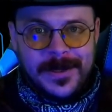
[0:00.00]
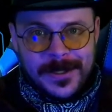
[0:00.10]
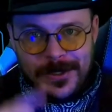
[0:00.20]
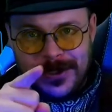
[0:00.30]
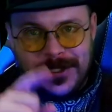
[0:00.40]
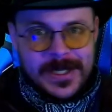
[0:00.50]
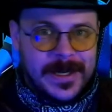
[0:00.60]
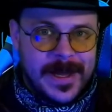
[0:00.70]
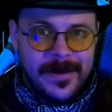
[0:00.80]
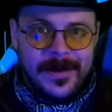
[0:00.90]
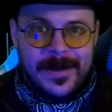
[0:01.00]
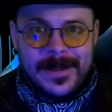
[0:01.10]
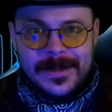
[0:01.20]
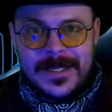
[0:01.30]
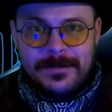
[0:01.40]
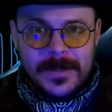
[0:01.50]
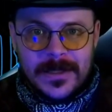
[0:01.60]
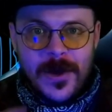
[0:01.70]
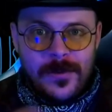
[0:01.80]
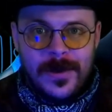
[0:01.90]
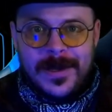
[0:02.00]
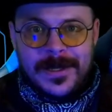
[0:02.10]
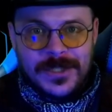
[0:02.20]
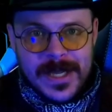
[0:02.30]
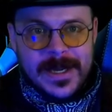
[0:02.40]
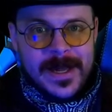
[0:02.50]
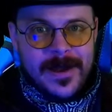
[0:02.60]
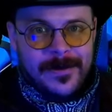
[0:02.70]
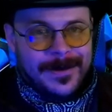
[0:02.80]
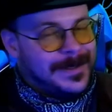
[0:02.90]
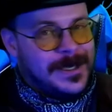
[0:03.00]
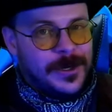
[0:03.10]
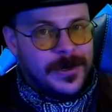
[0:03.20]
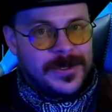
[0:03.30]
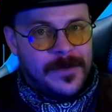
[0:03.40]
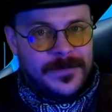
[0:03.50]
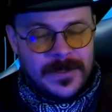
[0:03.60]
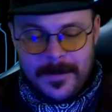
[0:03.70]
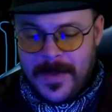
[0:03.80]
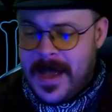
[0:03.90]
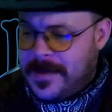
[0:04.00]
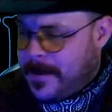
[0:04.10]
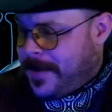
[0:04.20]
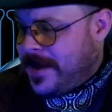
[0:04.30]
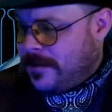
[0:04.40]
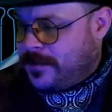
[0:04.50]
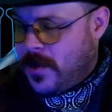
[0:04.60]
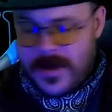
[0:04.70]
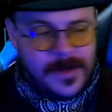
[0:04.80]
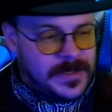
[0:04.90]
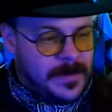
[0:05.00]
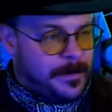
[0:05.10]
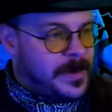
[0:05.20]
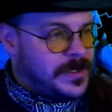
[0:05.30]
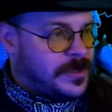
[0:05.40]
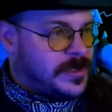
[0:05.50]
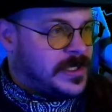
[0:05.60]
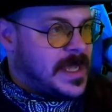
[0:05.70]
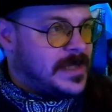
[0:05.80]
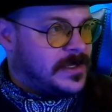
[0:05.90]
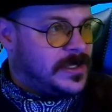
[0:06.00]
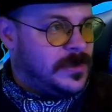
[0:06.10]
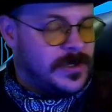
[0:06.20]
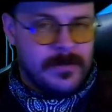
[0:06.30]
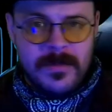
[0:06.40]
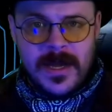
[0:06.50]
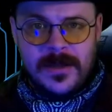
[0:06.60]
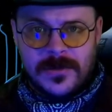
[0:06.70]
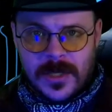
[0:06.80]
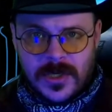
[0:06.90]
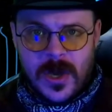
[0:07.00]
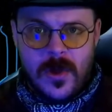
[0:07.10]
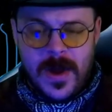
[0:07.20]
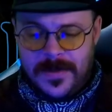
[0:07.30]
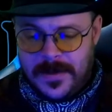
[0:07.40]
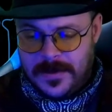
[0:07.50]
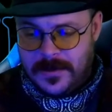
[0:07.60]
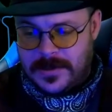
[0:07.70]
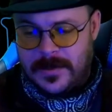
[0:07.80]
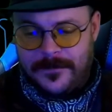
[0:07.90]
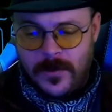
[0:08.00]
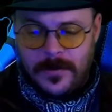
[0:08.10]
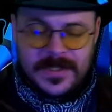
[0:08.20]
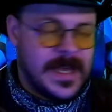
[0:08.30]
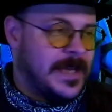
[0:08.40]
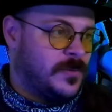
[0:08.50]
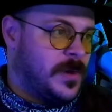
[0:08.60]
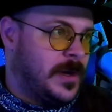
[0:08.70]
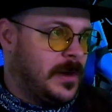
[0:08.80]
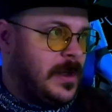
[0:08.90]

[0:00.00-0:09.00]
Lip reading: You should check it out. Links below. Check it out. Get yourself some. The Panel Pro comes in a bunch of sizes too. There's a mini, there's a Go, and then there's the full size one.